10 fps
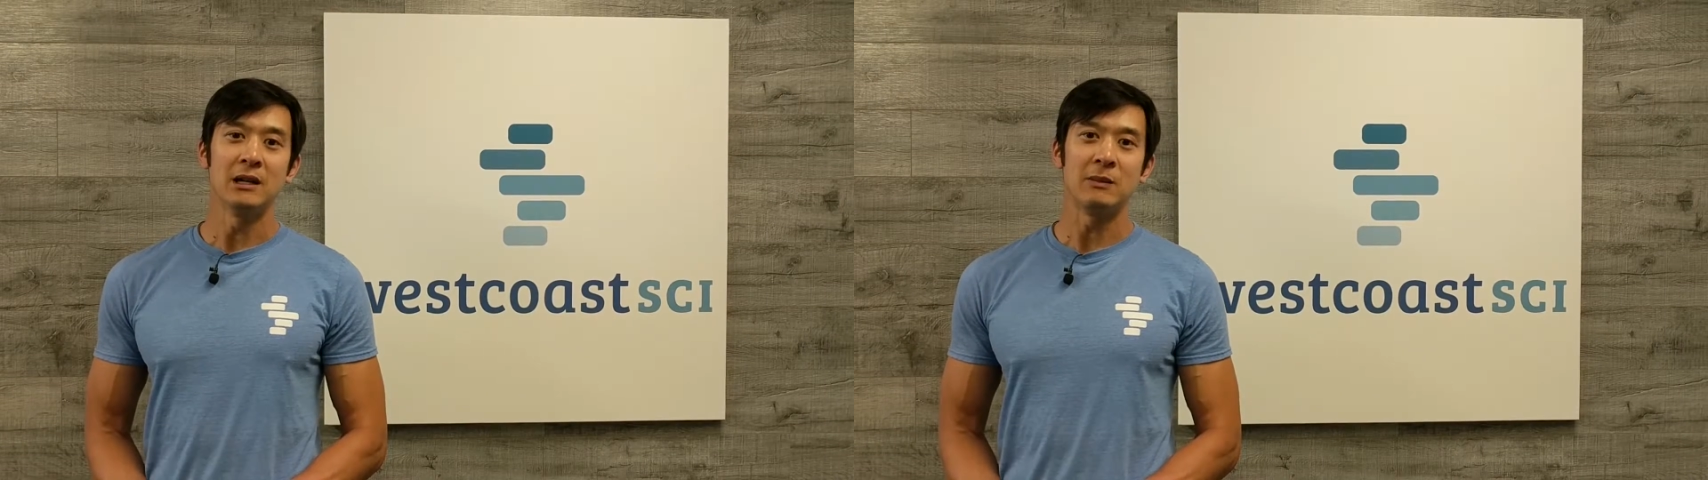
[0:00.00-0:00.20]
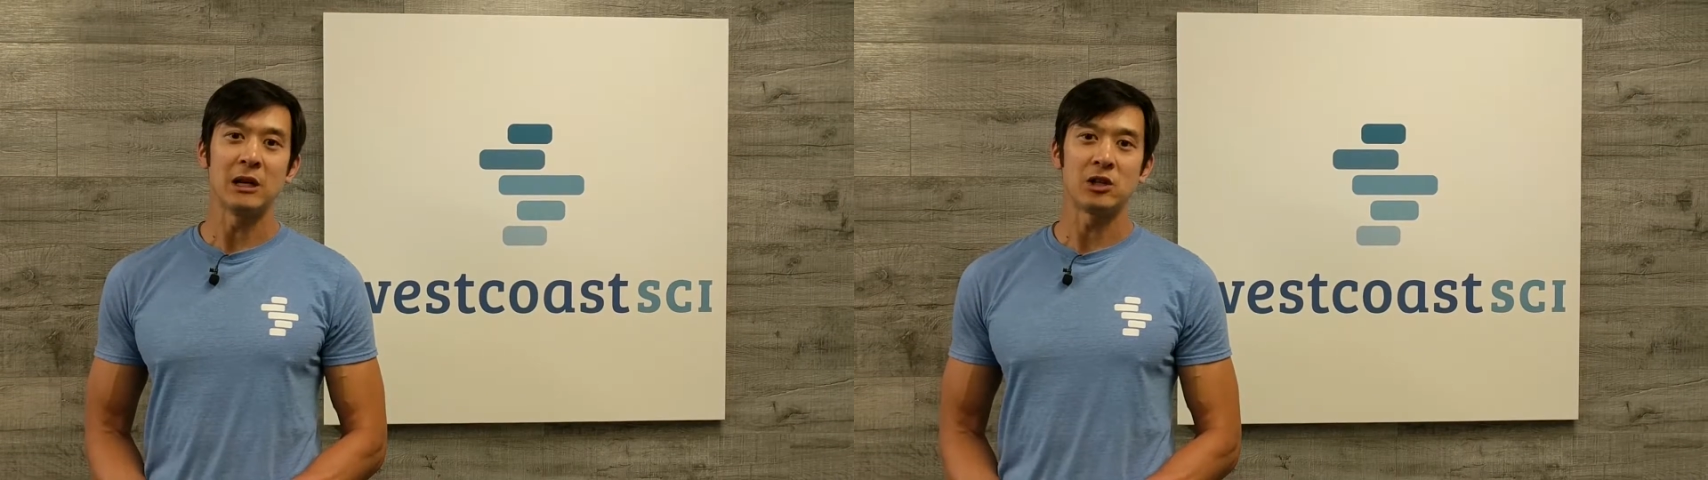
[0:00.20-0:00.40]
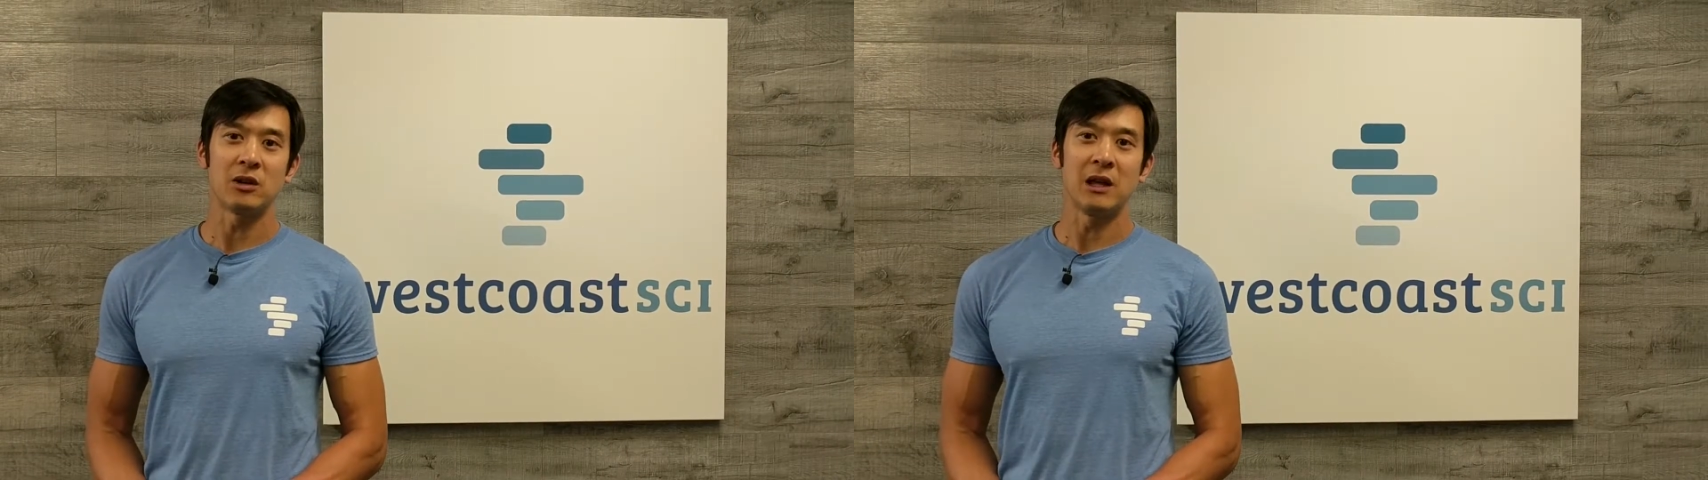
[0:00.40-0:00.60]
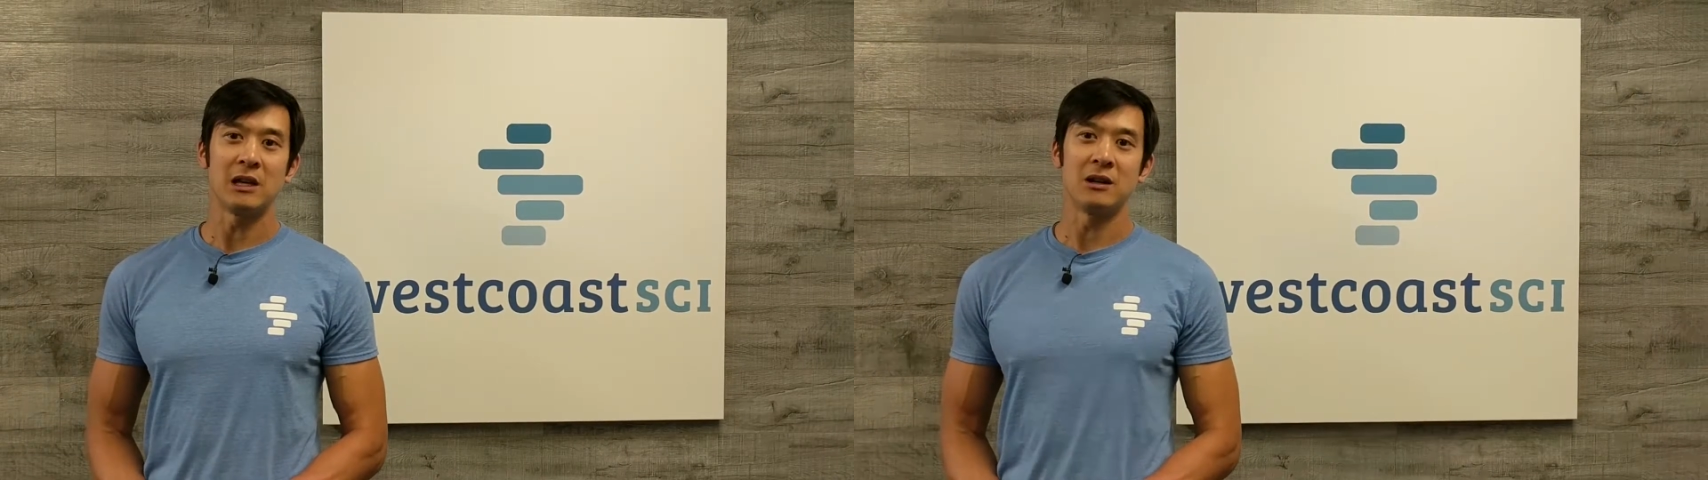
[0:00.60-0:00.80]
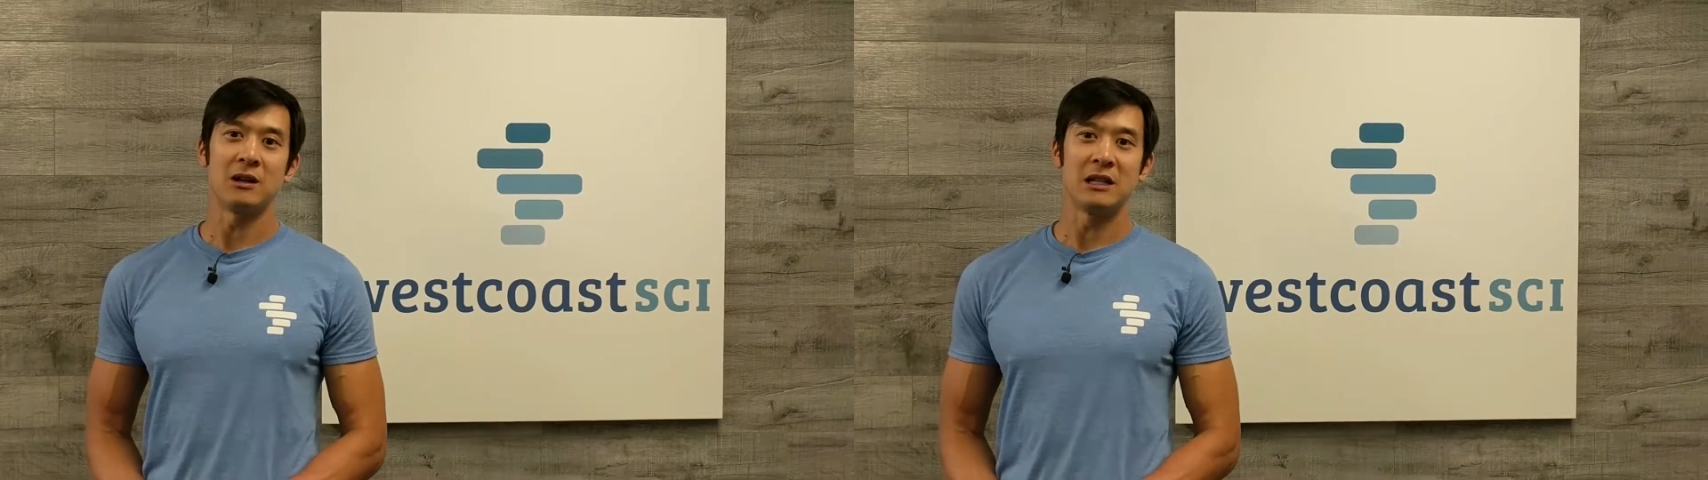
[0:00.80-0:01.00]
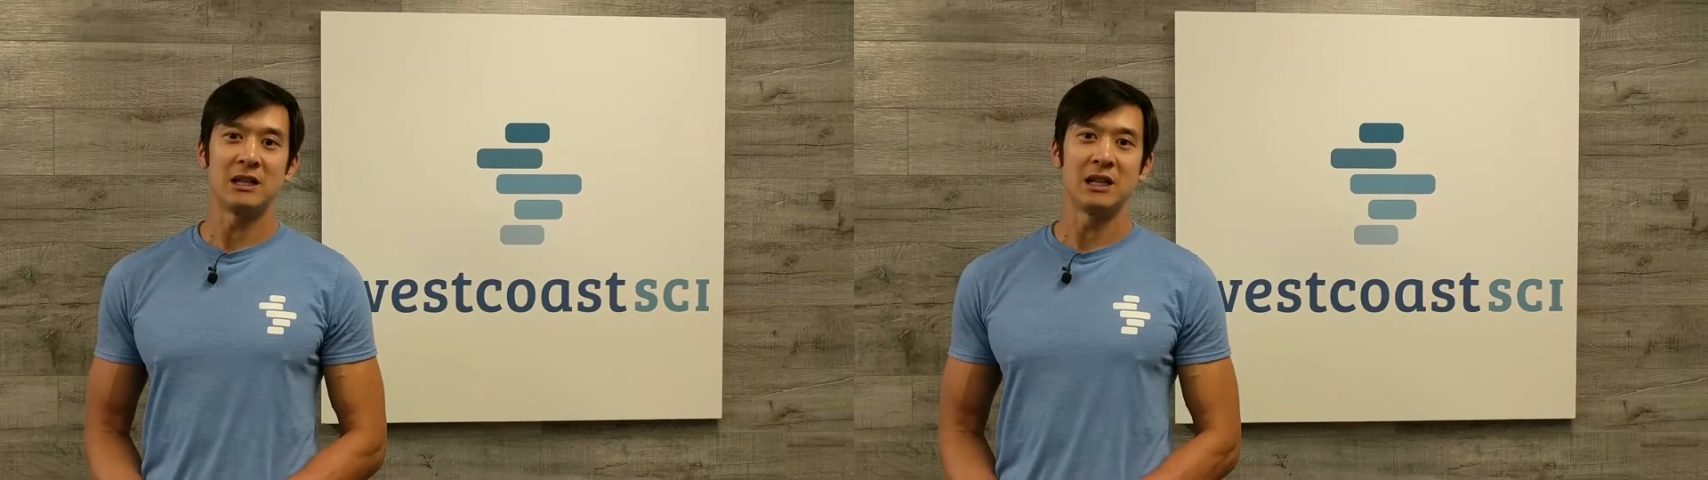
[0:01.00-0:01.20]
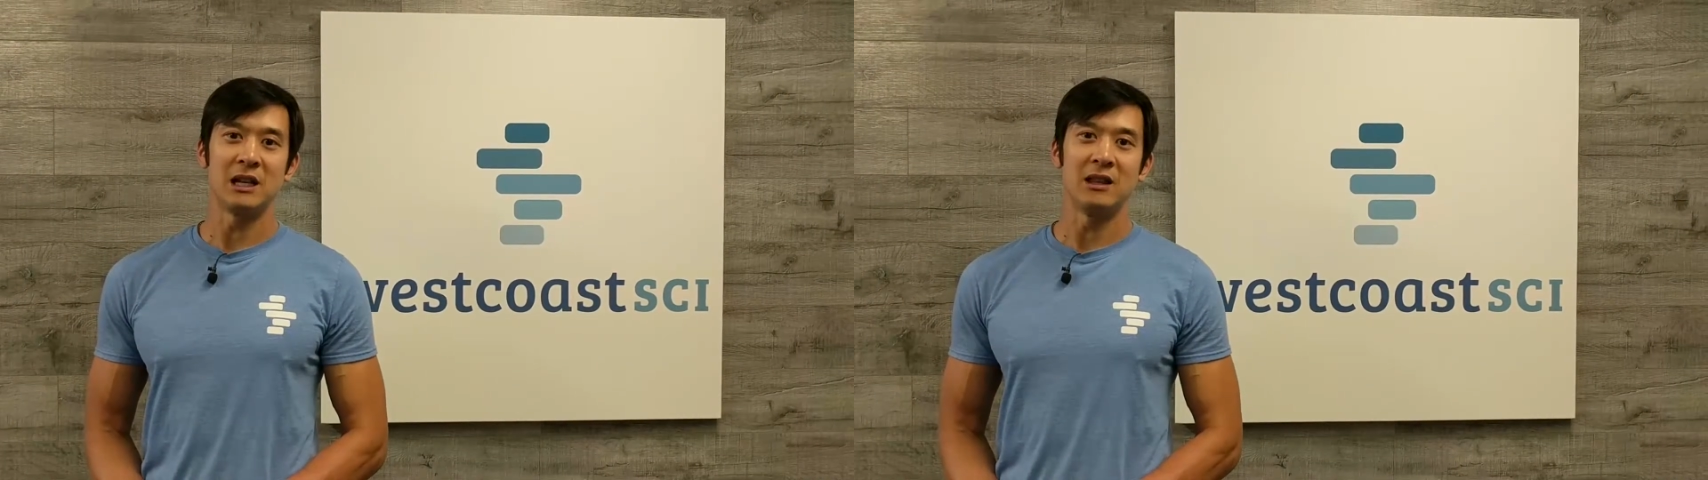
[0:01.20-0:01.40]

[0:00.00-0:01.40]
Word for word: to make sure that you're sitting